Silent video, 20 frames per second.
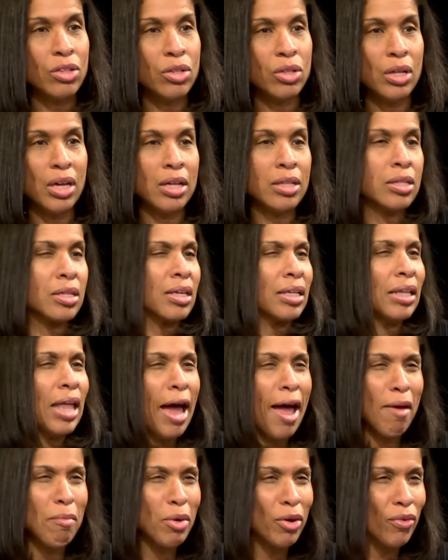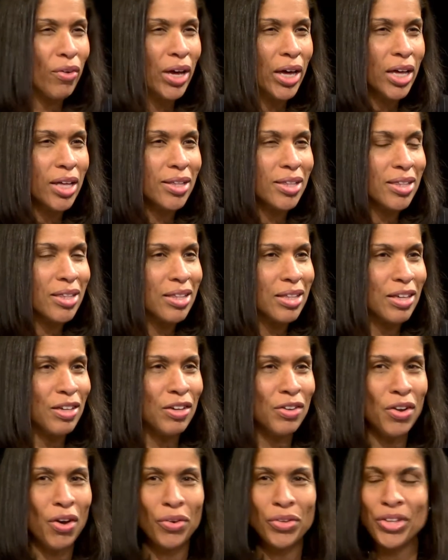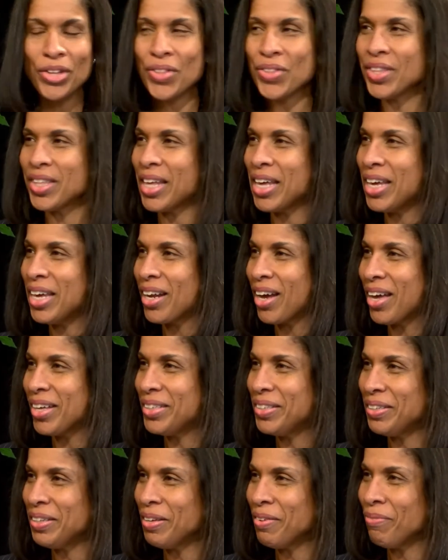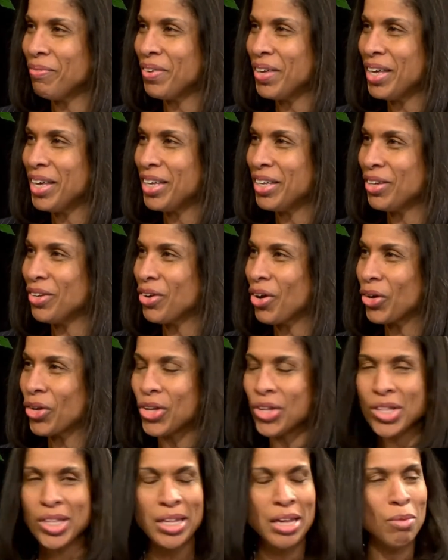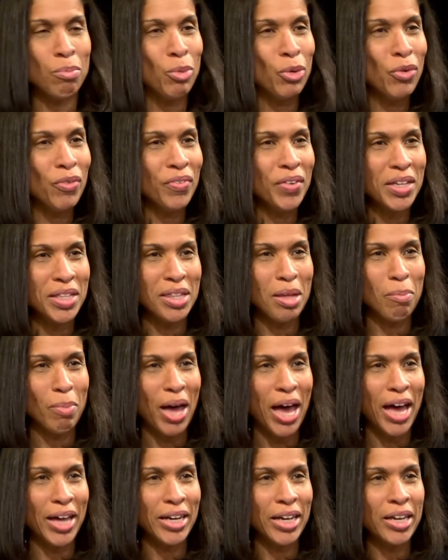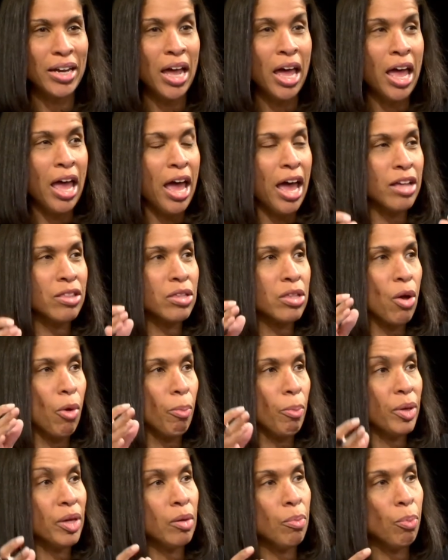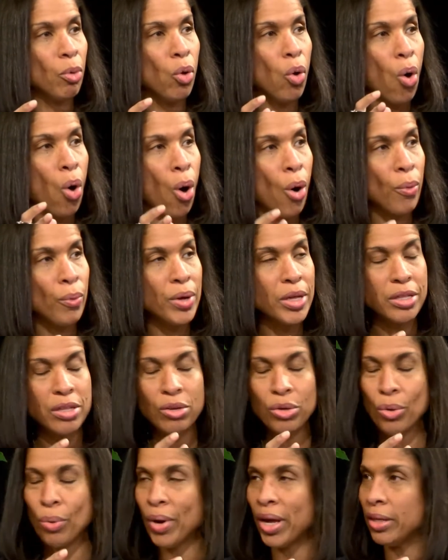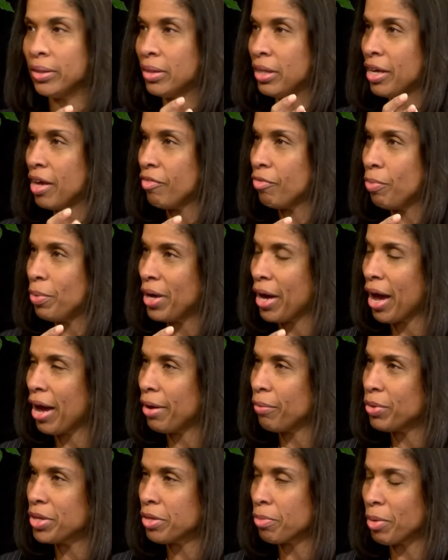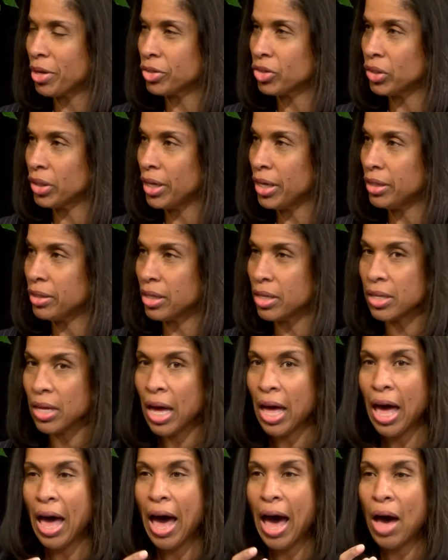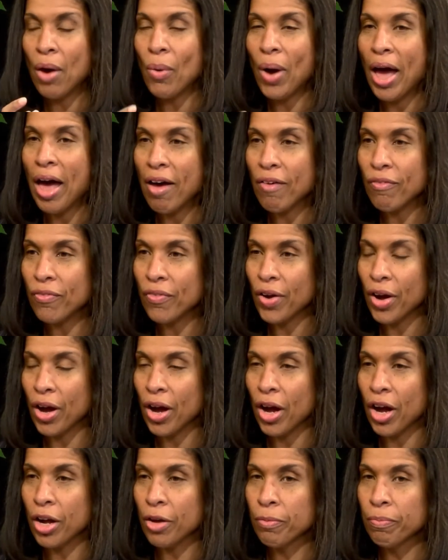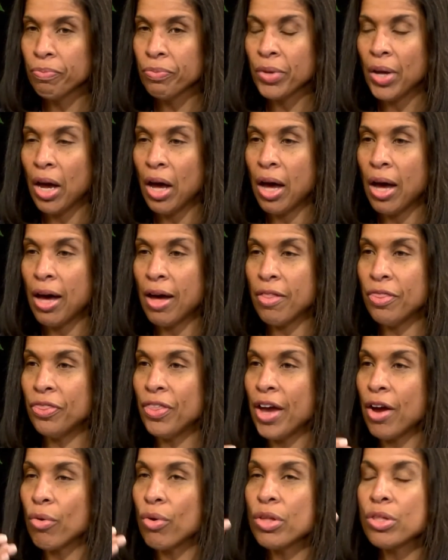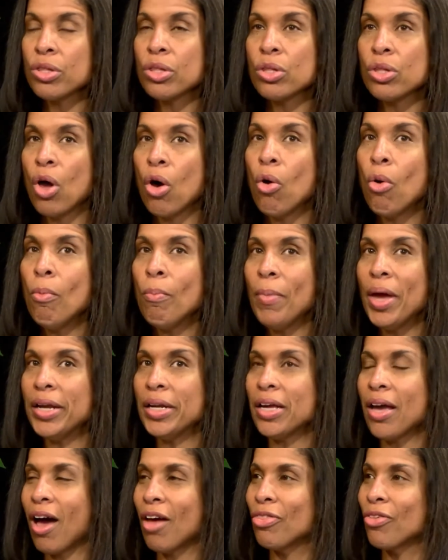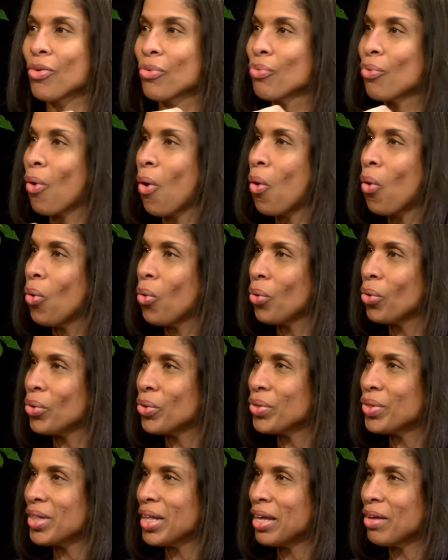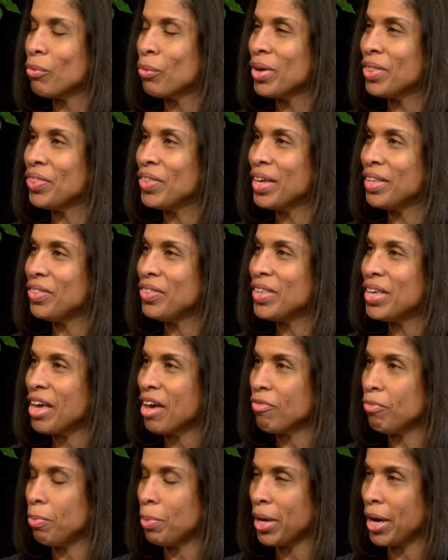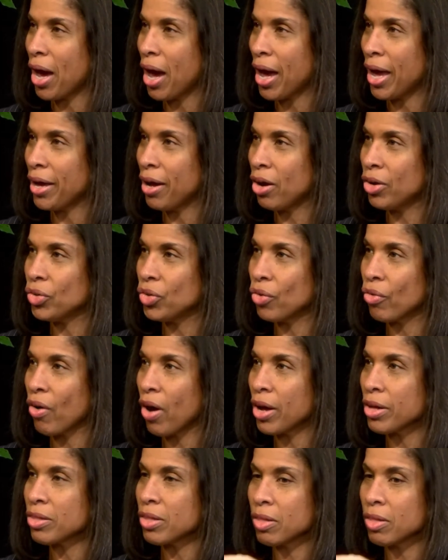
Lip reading: It's glamorous, you see it on TV, you see movies about it, and so people always equate the FBI with special agents. However, there are so many other roles within the FBI under our